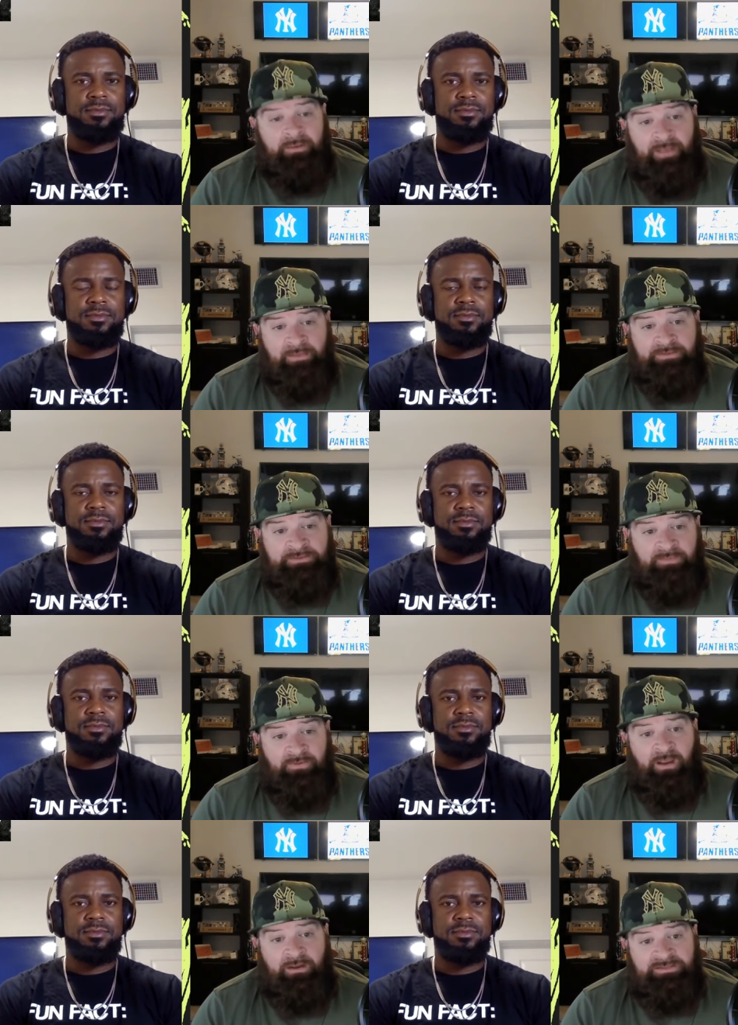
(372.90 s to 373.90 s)
Speaker 1: million dollars if
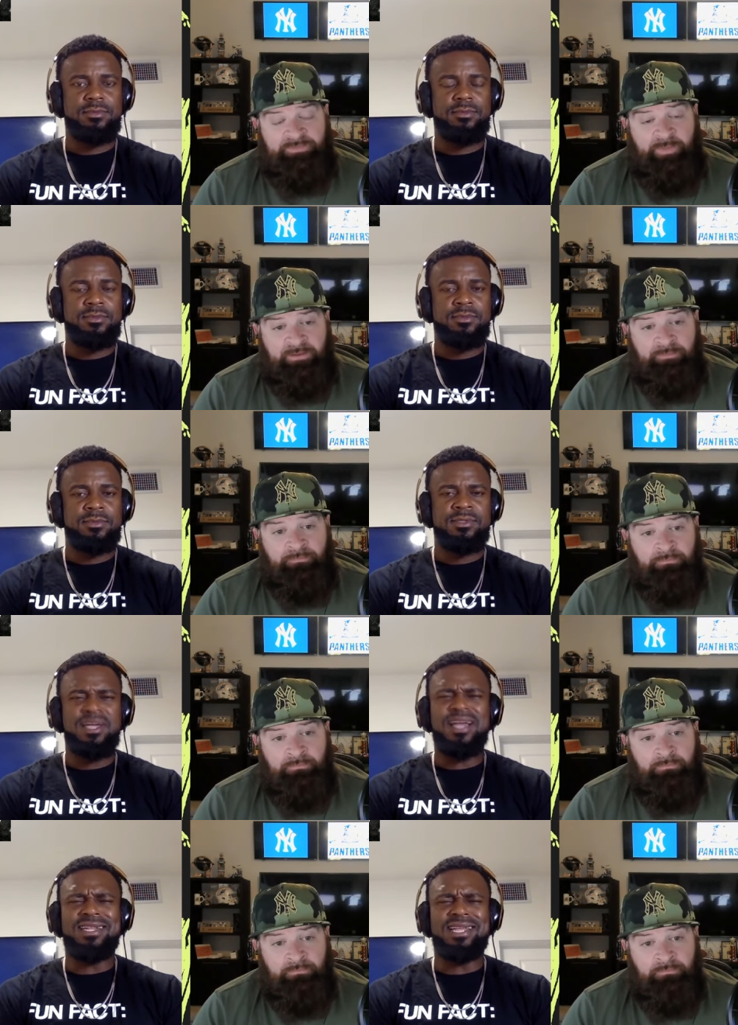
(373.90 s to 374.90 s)
you're not going to suspend him.
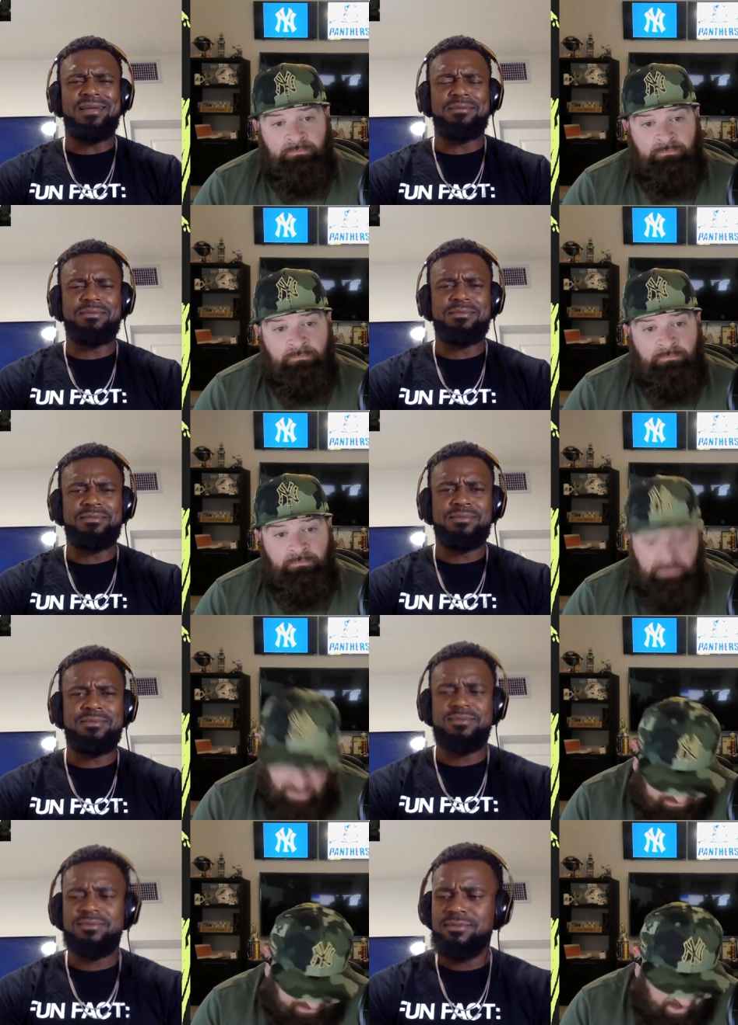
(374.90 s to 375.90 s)
God damn.
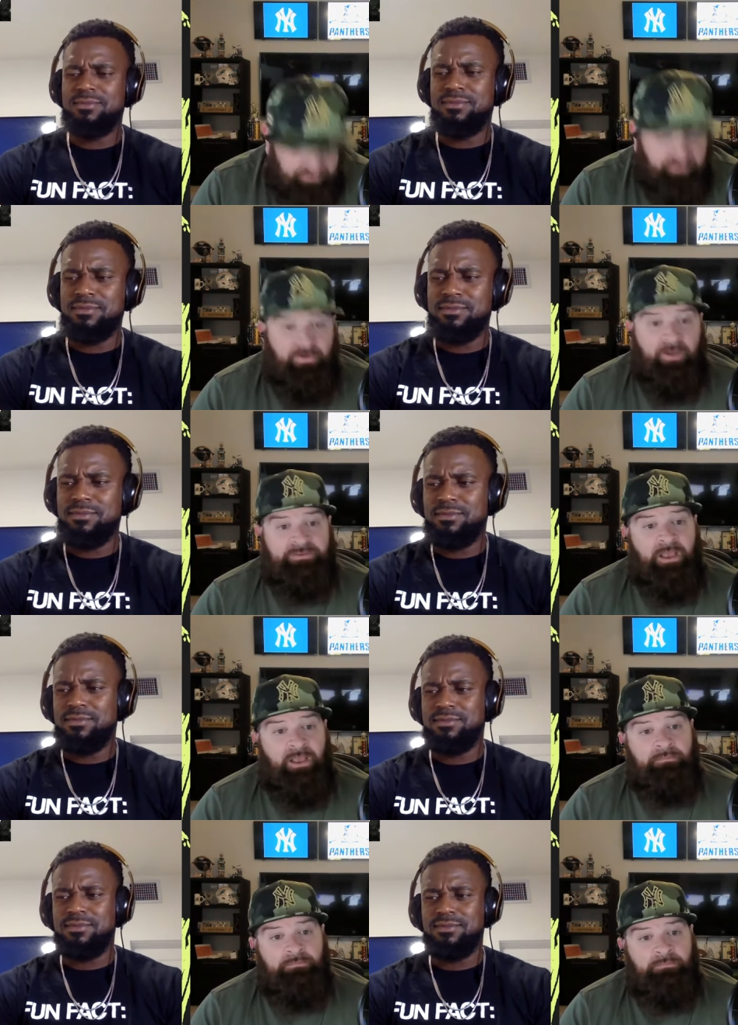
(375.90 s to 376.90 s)
It sounds fucked
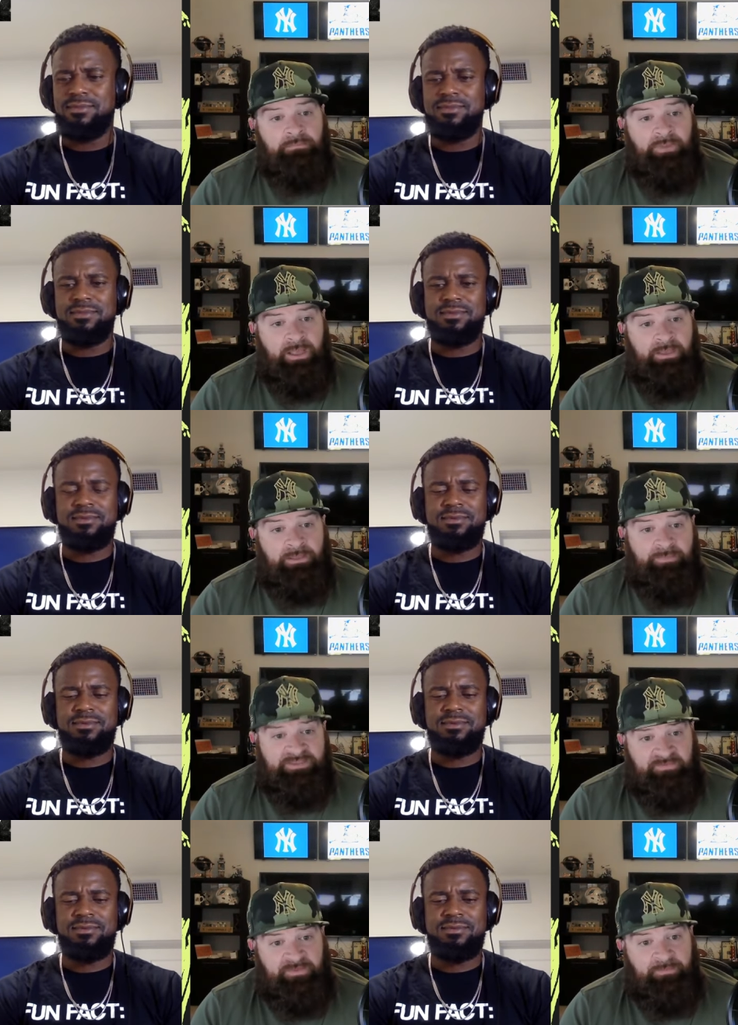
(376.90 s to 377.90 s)
up, but he
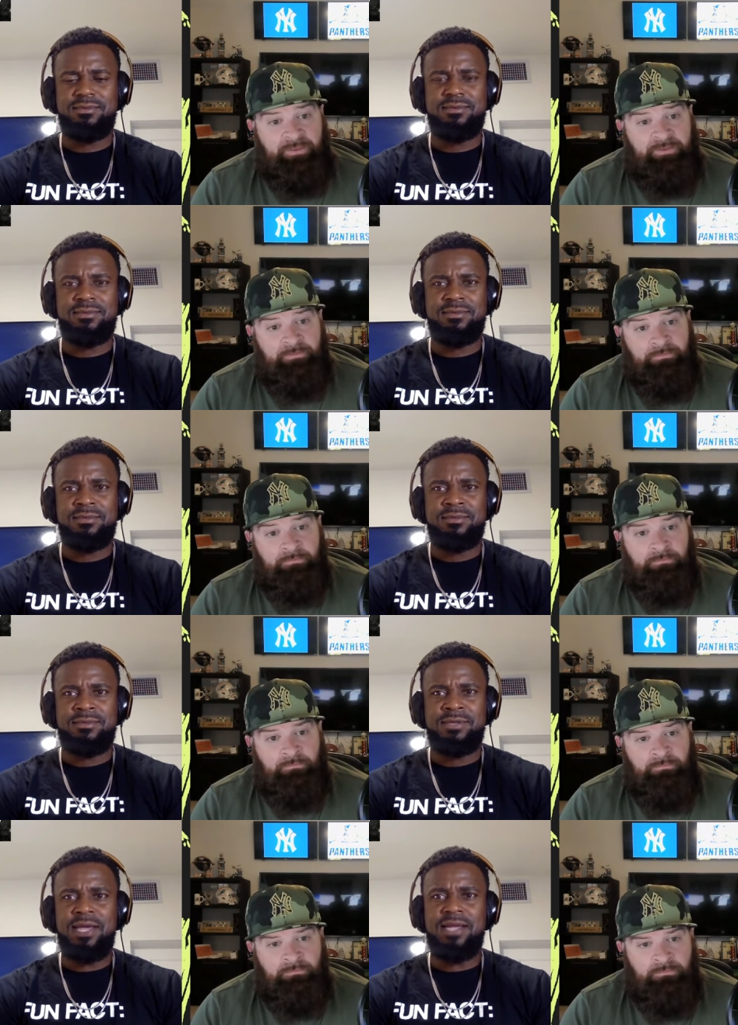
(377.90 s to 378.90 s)
makes fifty million.
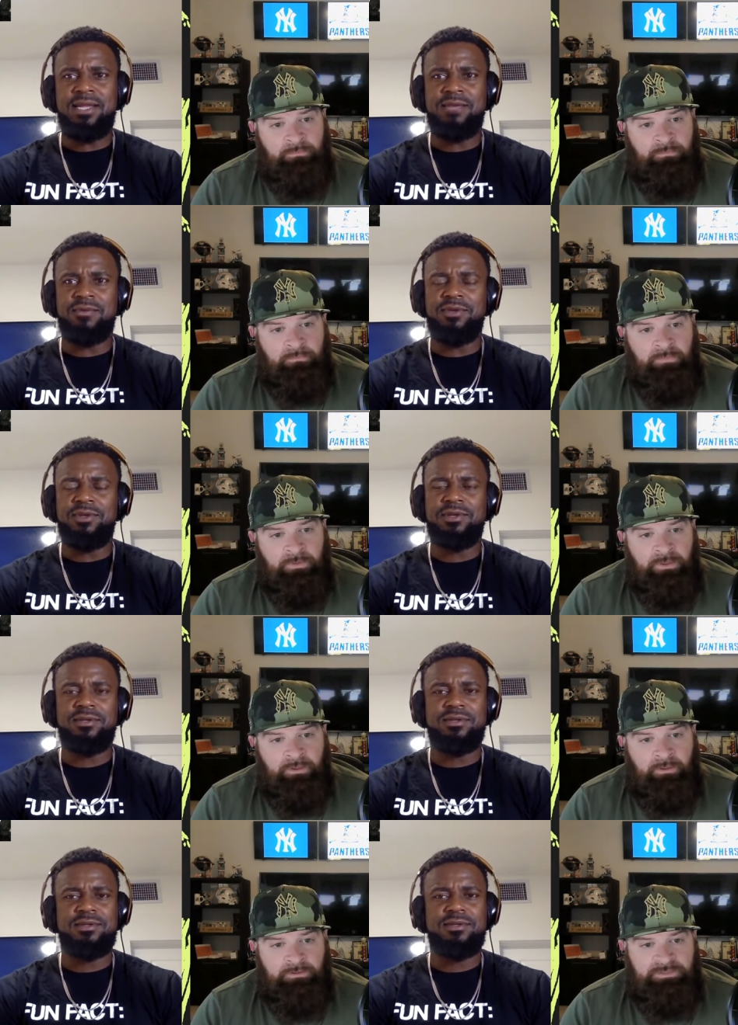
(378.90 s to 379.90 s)
Speaker 2: God damn, Rudy.
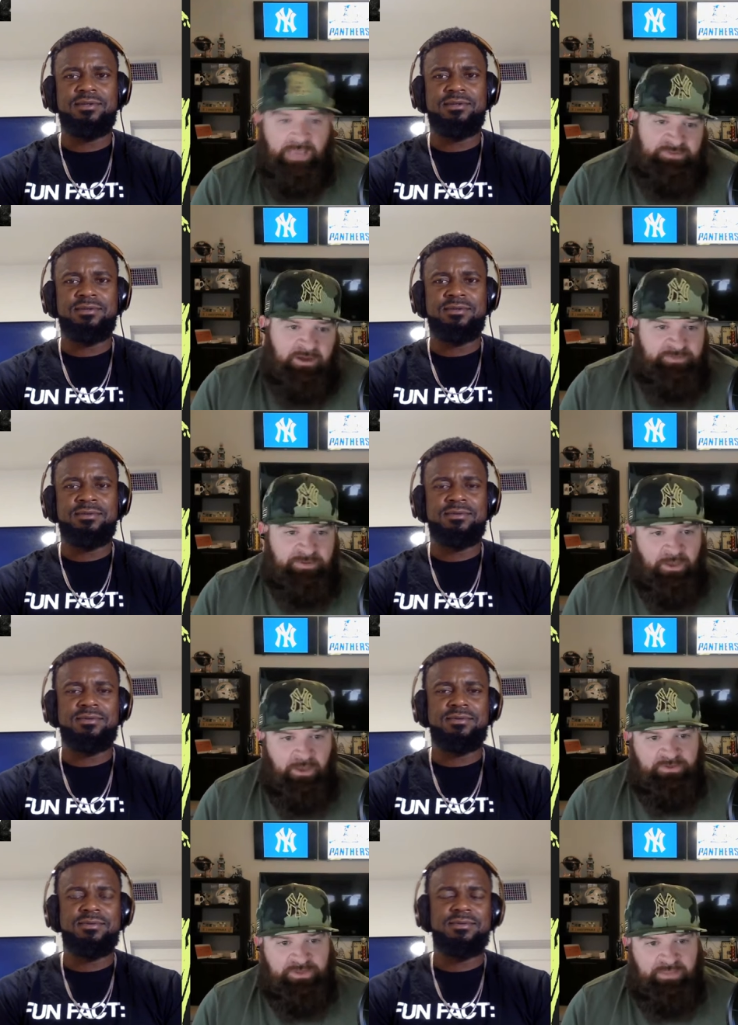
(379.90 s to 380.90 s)
Speaker 1: James Harden spends a
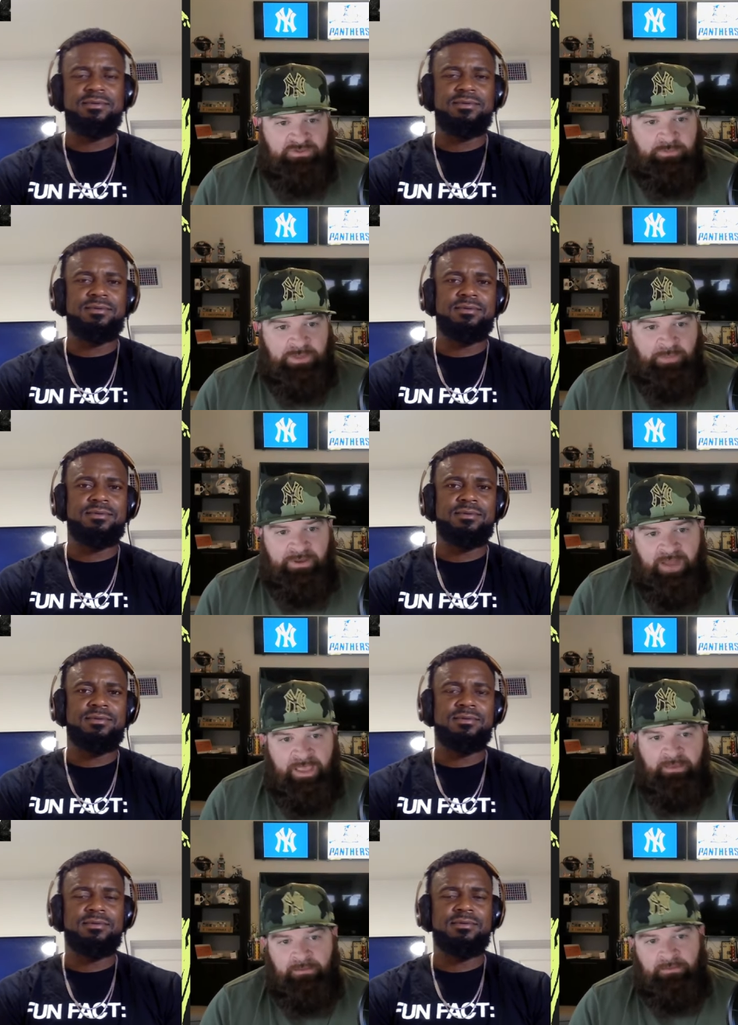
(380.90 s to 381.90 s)
hundred k at the strip club in a
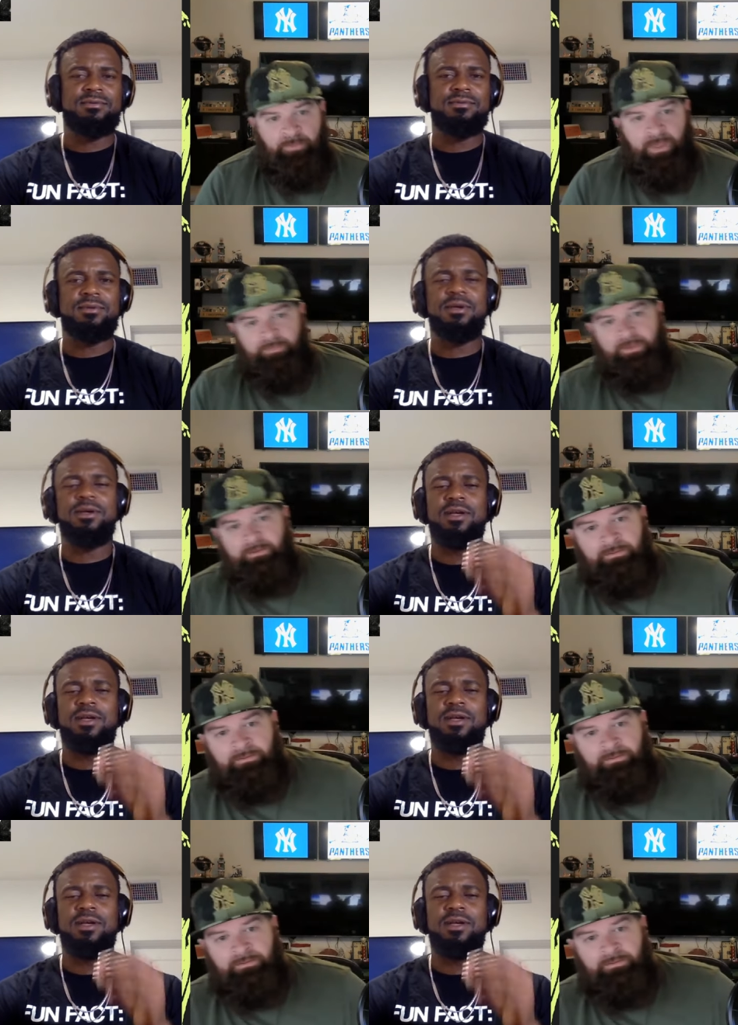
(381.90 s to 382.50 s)
night. Come on.